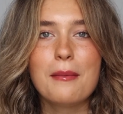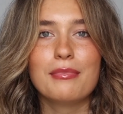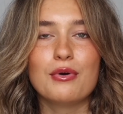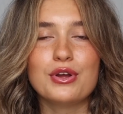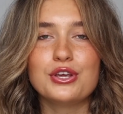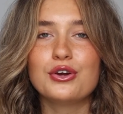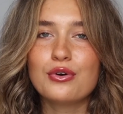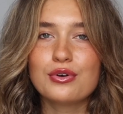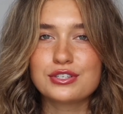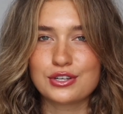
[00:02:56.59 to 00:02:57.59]
but when you
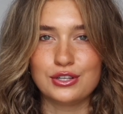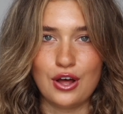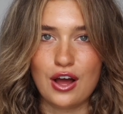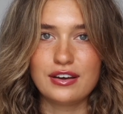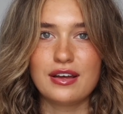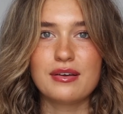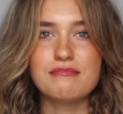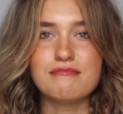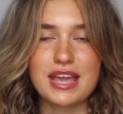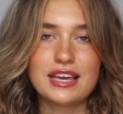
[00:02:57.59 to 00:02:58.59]
go to a salon,
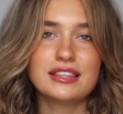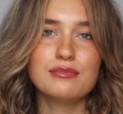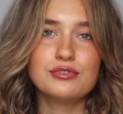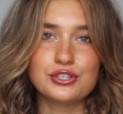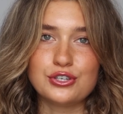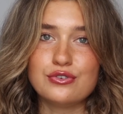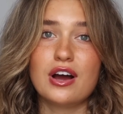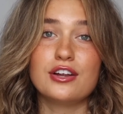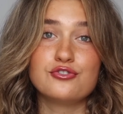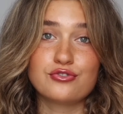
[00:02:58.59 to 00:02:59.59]
make them do
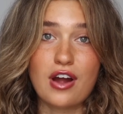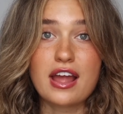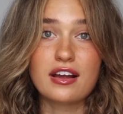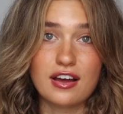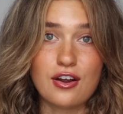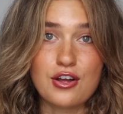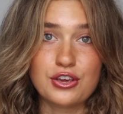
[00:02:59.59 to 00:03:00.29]
a dry cut on